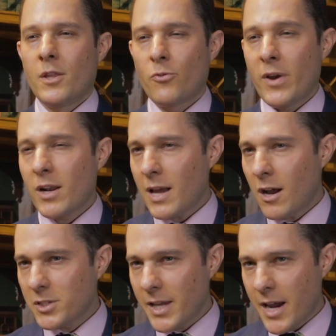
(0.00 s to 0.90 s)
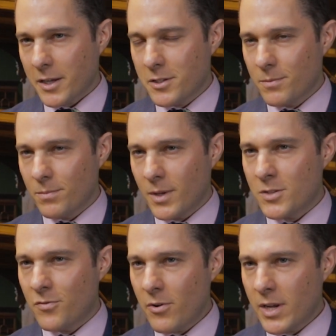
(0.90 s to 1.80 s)
The Rental Housing Act
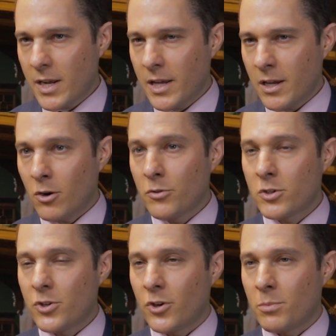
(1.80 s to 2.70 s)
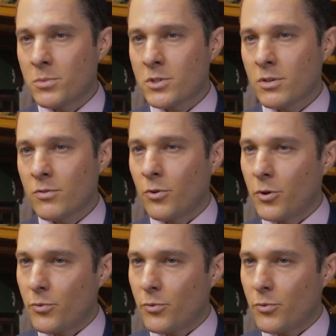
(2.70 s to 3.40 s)
is very clear on the terms for the